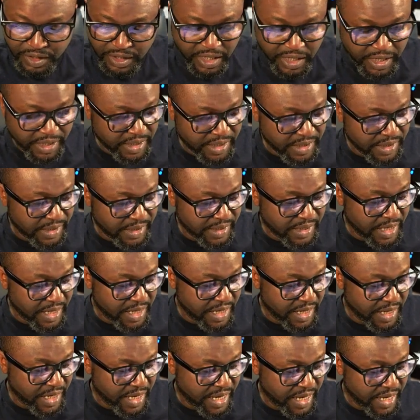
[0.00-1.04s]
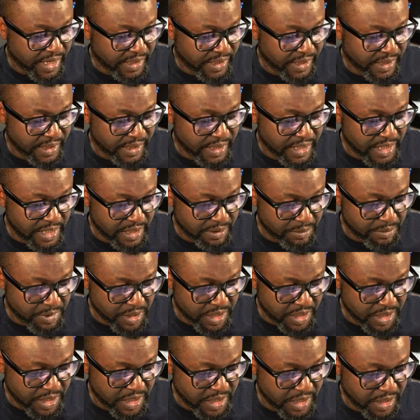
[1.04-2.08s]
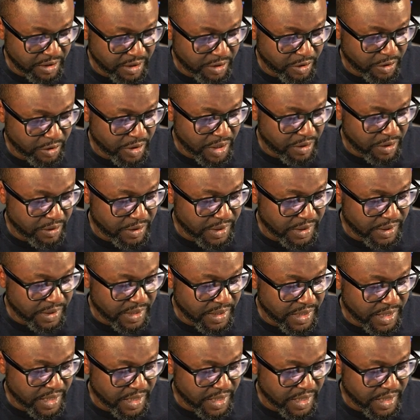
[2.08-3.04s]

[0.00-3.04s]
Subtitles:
and it's SDB. So that was